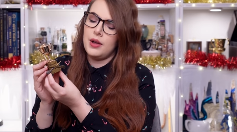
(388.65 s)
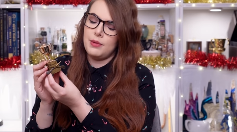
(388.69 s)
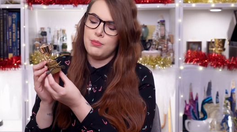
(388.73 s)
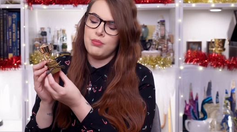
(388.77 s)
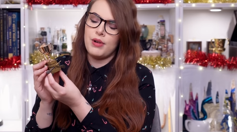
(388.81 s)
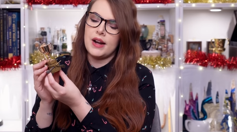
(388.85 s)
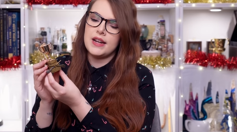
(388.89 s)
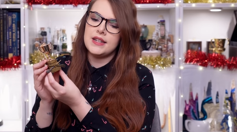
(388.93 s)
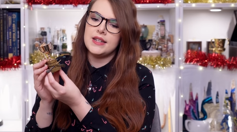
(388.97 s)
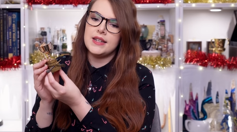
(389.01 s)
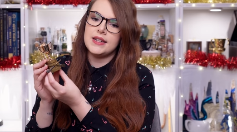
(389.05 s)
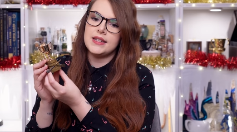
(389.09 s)

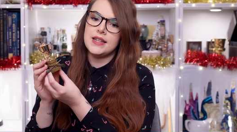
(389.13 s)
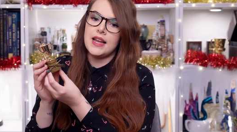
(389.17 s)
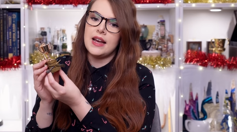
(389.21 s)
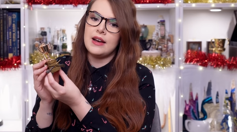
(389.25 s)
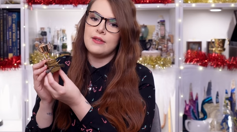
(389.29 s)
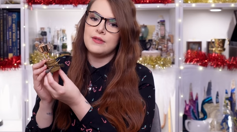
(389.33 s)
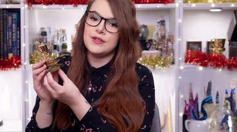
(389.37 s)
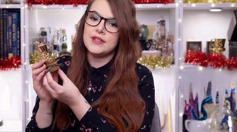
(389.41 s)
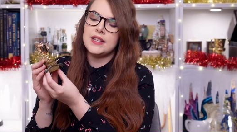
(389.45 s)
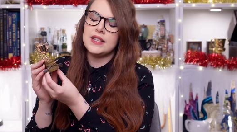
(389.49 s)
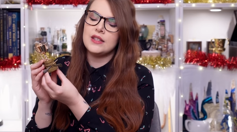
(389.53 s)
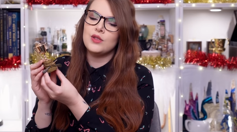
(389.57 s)
brace
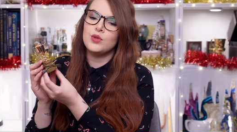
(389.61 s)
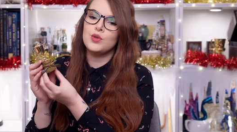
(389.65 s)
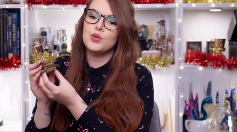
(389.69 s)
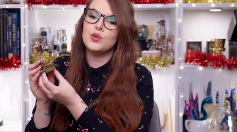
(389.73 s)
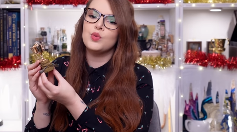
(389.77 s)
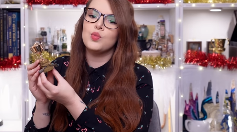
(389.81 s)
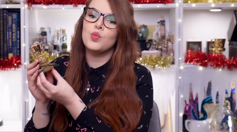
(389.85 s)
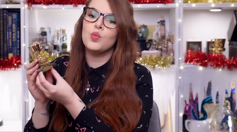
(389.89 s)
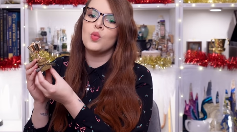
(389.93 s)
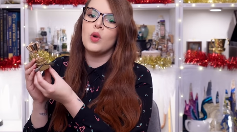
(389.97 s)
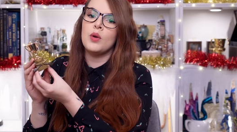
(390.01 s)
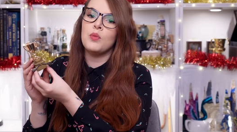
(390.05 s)
yourselves this was,
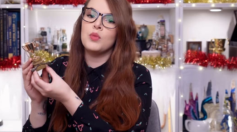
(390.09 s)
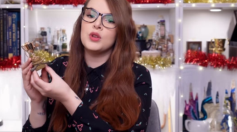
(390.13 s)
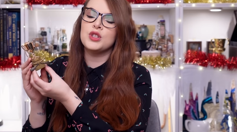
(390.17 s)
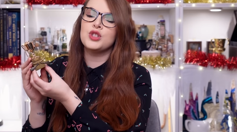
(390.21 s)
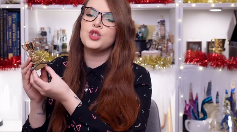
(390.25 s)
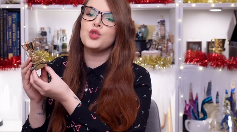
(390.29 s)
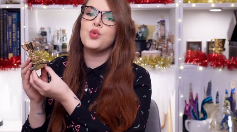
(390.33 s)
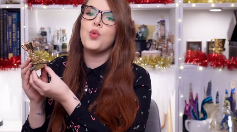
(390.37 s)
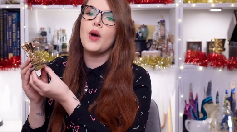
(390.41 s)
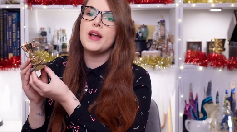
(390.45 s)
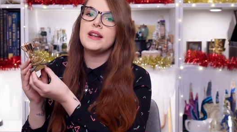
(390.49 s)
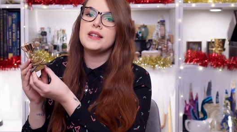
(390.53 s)
one was
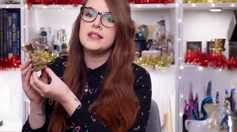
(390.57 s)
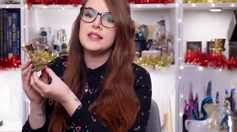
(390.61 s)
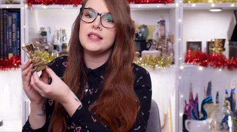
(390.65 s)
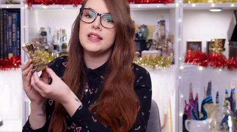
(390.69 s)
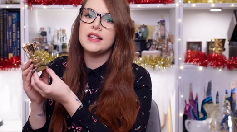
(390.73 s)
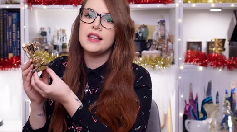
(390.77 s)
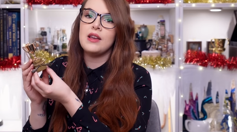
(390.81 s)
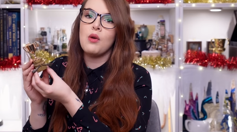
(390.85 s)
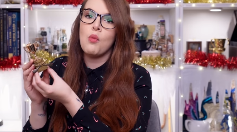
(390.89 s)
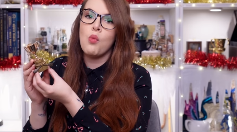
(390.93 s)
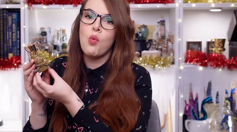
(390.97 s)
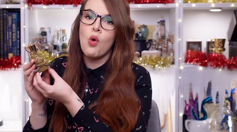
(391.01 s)

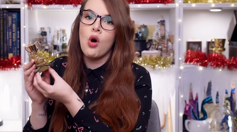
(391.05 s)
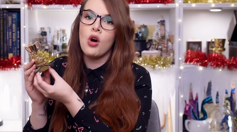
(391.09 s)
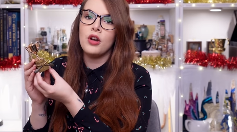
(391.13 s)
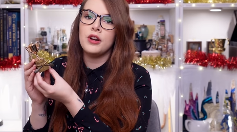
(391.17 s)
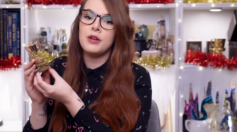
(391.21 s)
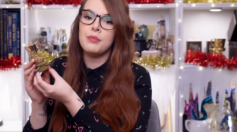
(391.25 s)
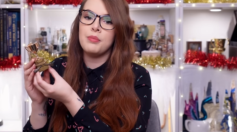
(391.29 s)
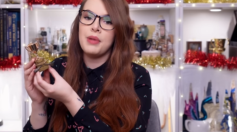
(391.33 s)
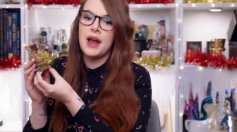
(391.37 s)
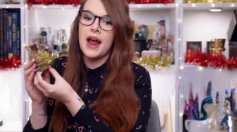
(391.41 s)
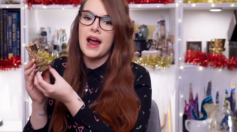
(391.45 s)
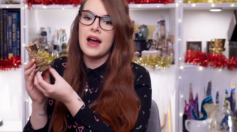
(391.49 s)

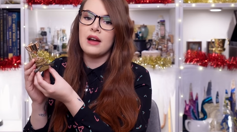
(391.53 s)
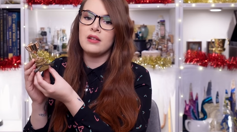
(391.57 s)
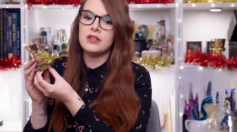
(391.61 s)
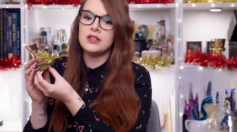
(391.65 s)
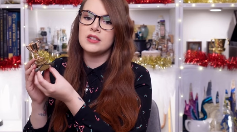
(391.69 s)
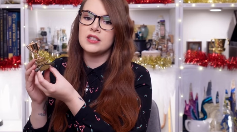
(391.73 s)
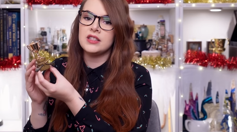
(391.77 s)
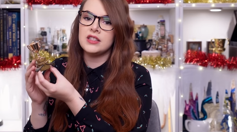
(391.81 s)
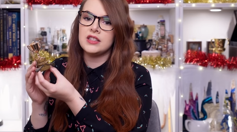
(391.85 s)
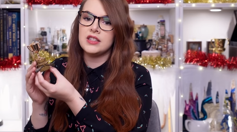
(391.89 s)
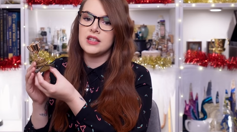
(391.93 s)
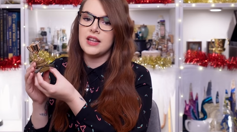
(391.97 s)
21
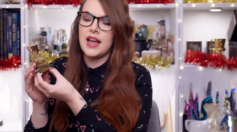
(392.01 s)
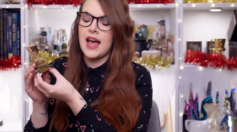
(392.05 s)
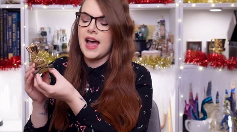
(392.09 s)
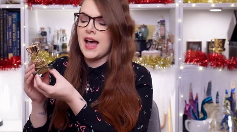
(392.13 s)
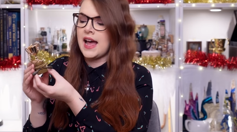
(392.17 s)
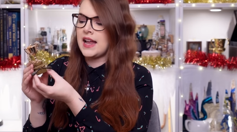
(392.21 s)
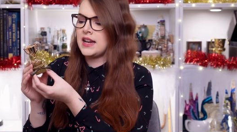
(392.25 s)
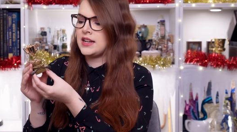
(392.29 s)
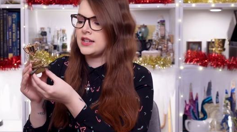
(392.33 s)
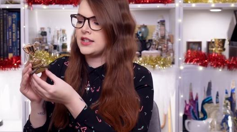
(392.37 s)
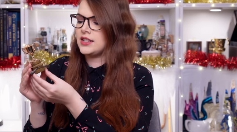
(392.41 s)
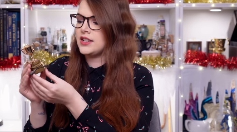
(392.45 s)
pounds
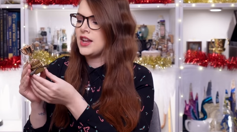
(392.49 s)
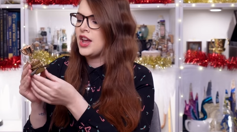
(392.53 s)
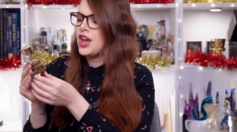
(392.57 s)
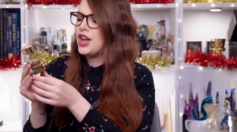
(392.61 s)
and